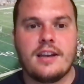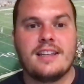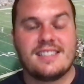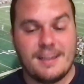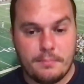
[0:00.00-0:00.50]

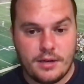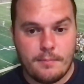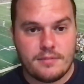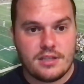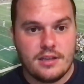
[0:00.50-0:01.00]

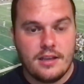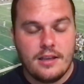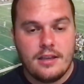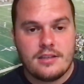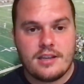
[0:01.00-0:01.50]
symptoms.
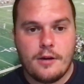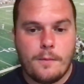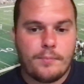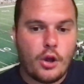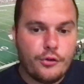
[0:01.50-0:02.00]

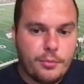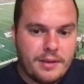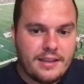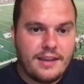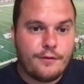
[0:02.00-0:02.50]
So
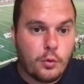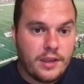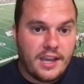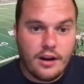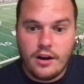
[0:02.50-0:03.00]
ultimately for the
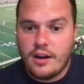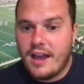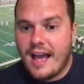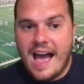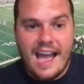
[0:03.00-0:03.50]
year,
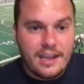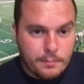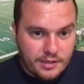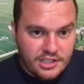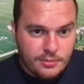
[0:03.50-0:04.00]
high
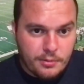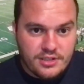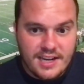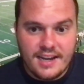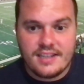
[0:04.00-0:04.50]
completion
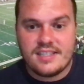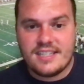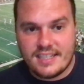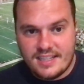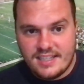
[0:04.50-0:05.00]
percentage,
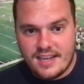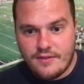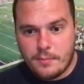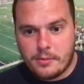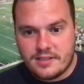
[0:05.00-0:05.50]

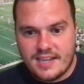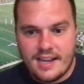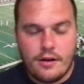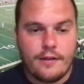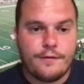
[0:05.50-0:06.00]

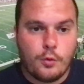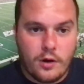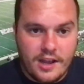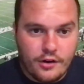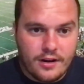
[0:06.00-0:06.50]
67% on
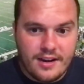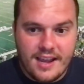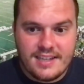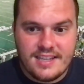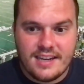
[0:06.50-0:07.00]

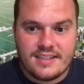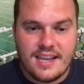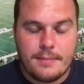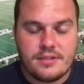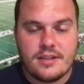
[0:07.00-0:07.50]
419
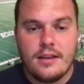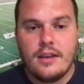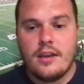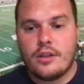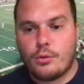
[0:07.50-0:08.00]
attempts,
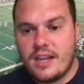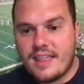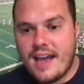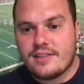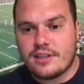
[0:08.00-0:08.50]

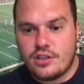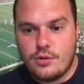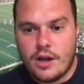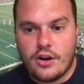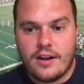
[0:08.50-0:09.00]

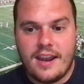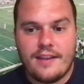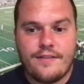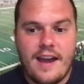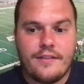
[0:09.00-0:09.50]

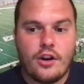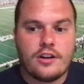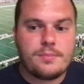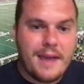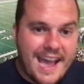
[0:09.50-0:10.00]
3,285
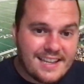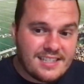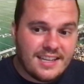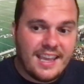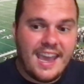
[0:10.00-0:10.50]
yards
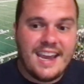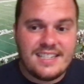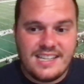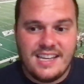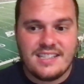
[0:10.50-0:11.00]
passing,
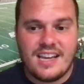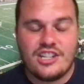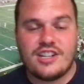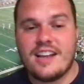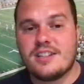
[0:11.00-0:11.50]
18
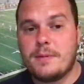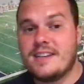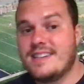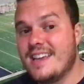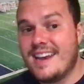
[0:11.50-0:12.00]
touchdowns,
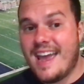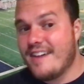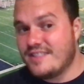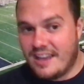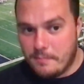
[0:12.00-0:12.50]
but did
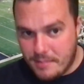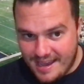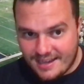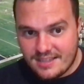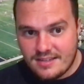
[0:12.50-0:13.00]
have 10
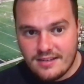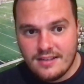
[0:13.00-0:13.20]
picks.